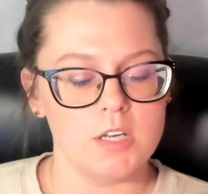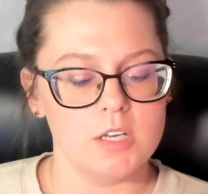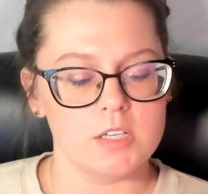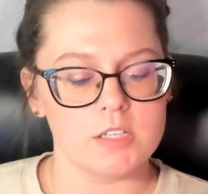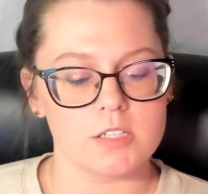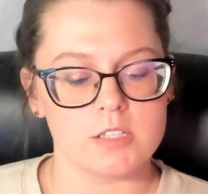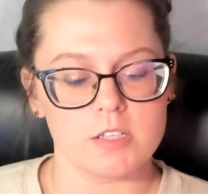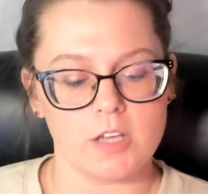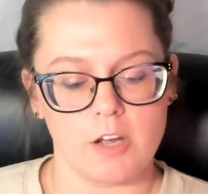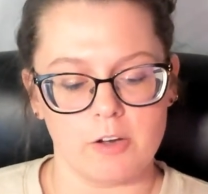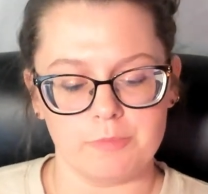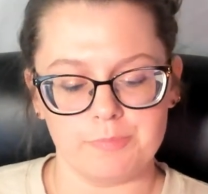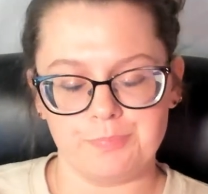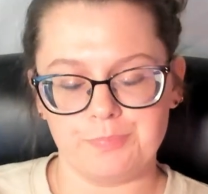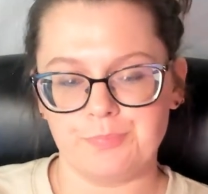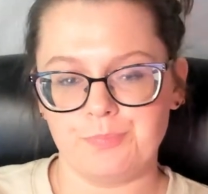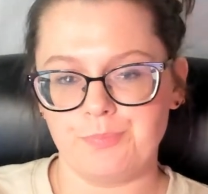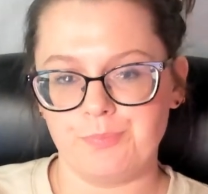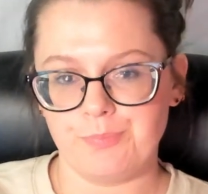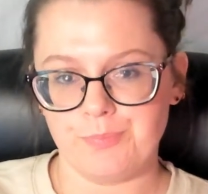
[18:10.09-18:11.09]
So
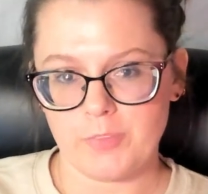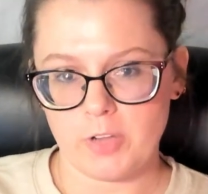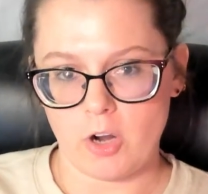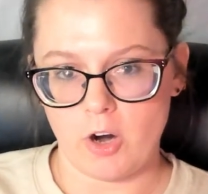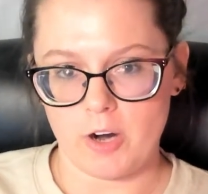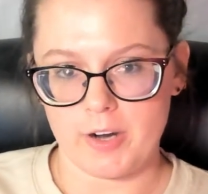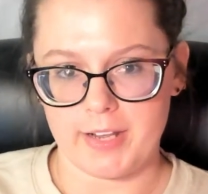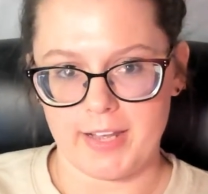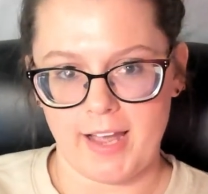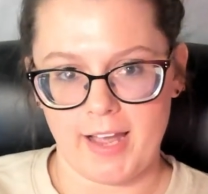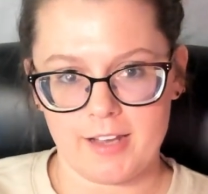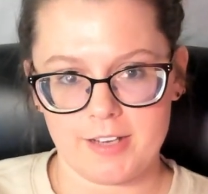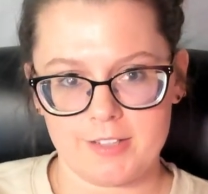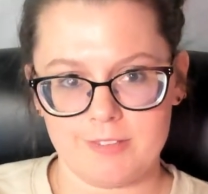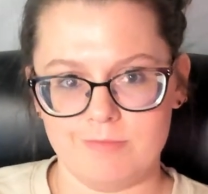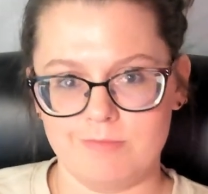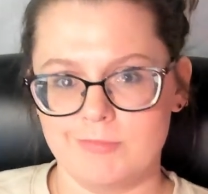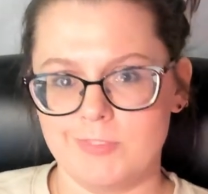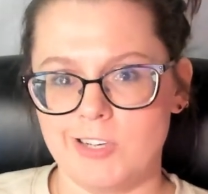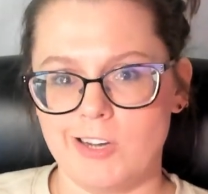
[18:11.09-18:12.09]
cardiac.
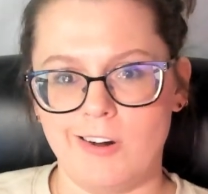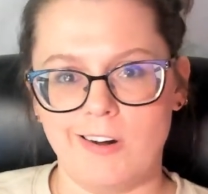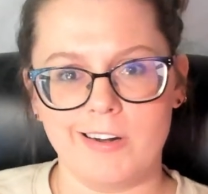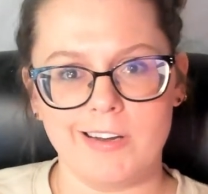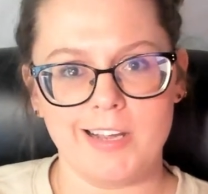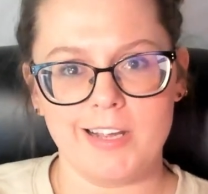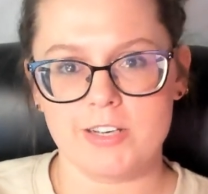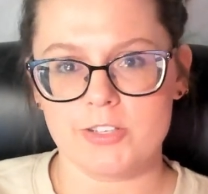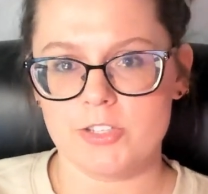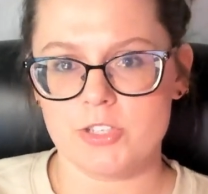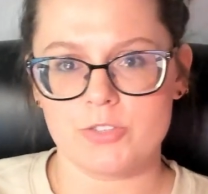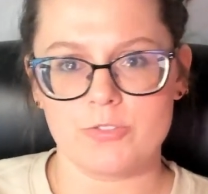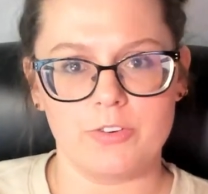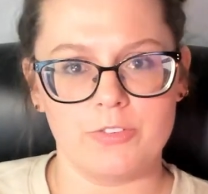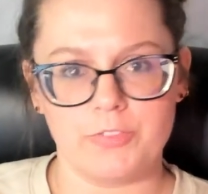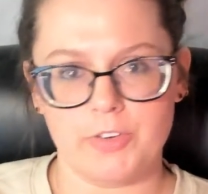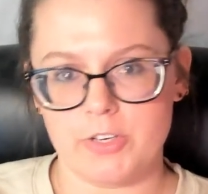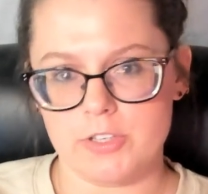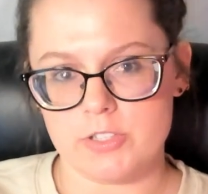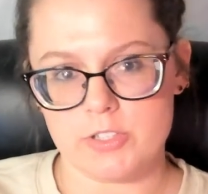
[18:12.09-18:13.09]
Cardiac just
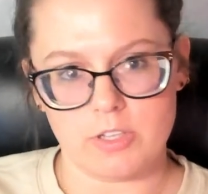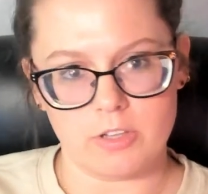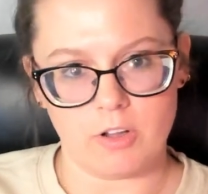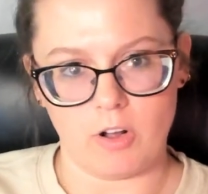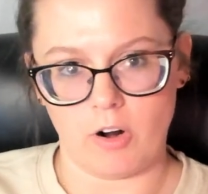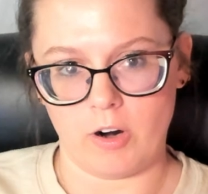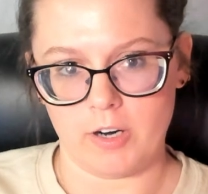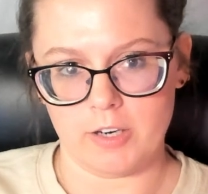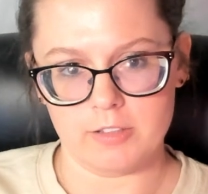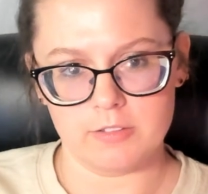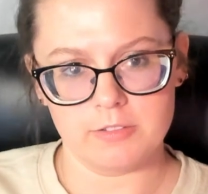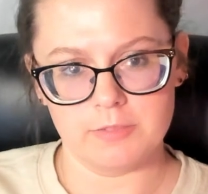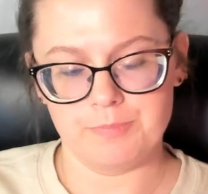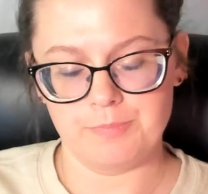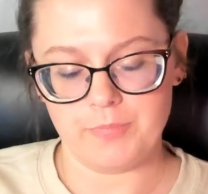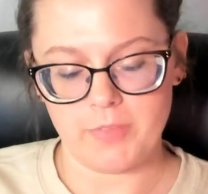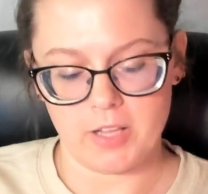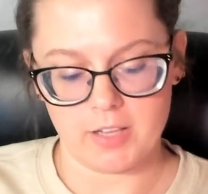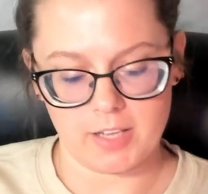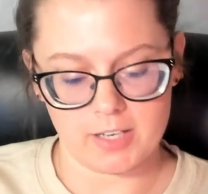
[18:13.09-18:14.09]
refers to the heart.
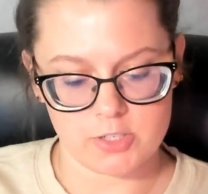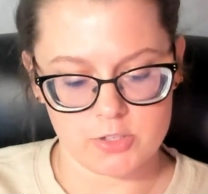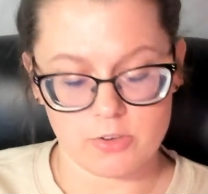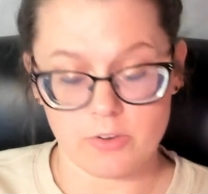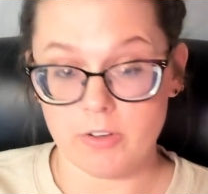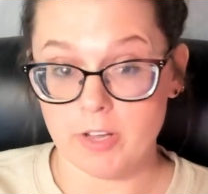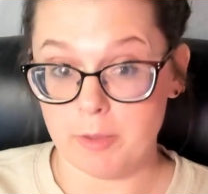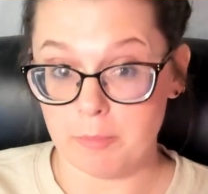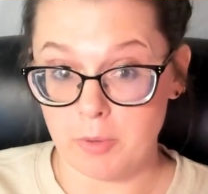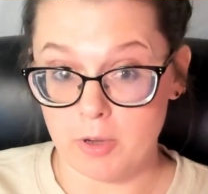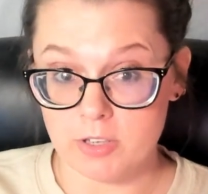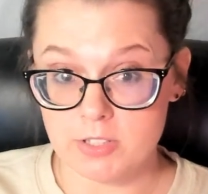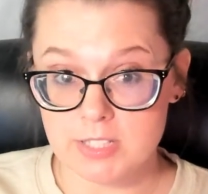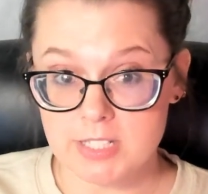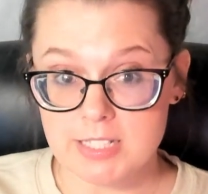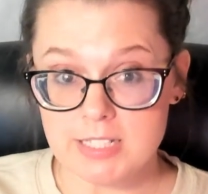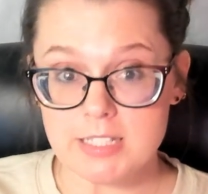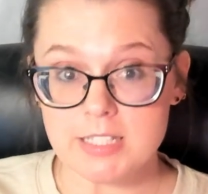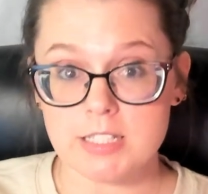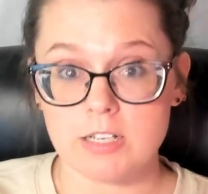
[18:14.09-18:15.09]
Electrical
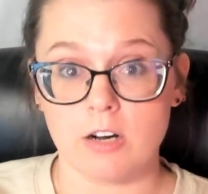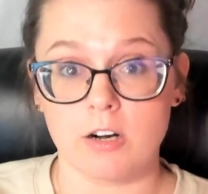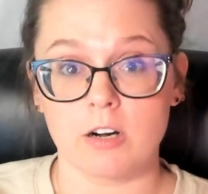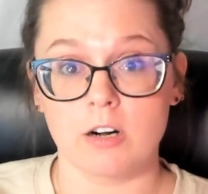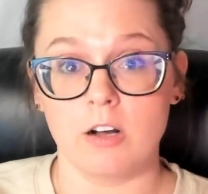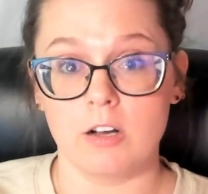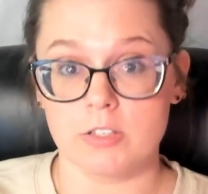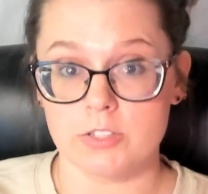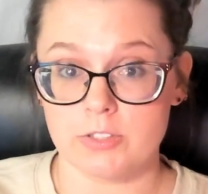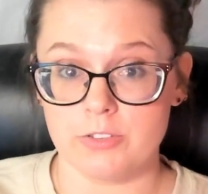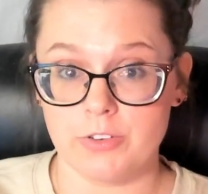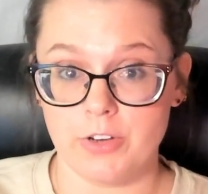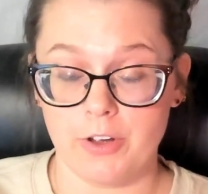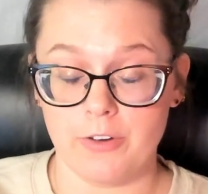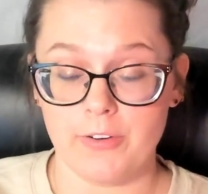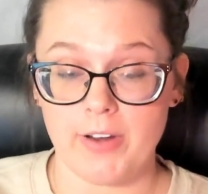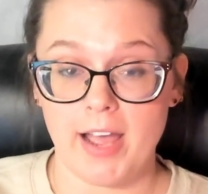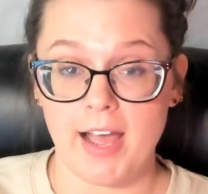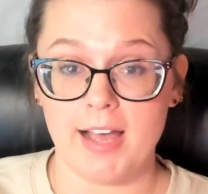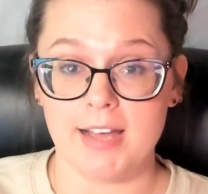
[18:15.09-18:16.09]
impulses are also
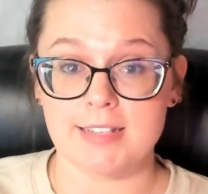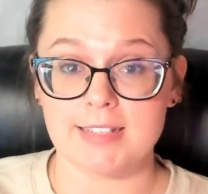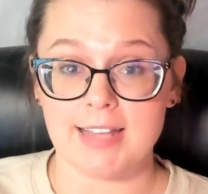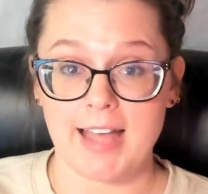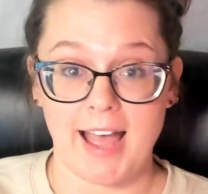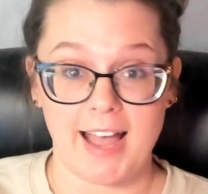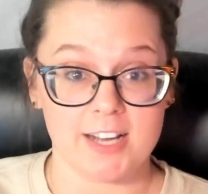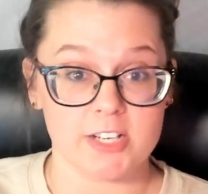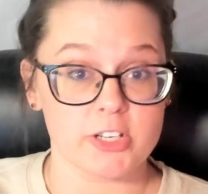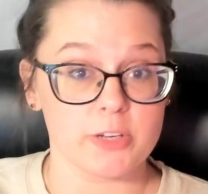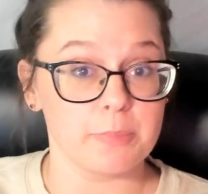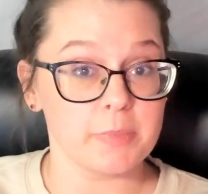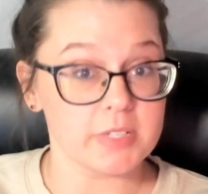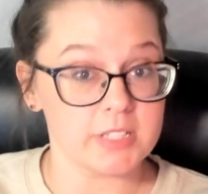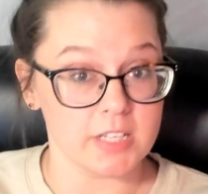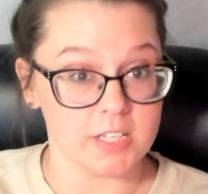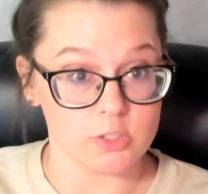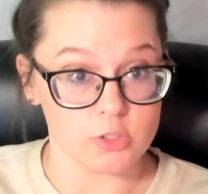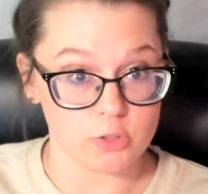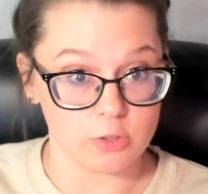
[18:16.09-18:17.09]
known as action
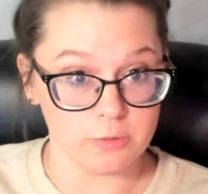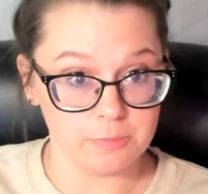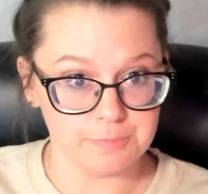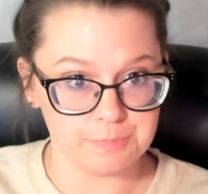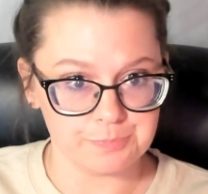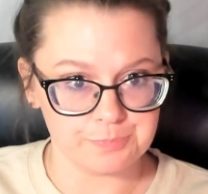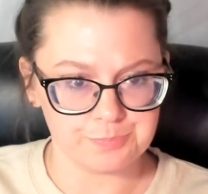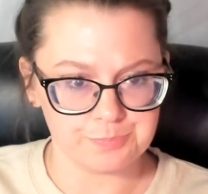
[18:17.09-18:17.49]
potential.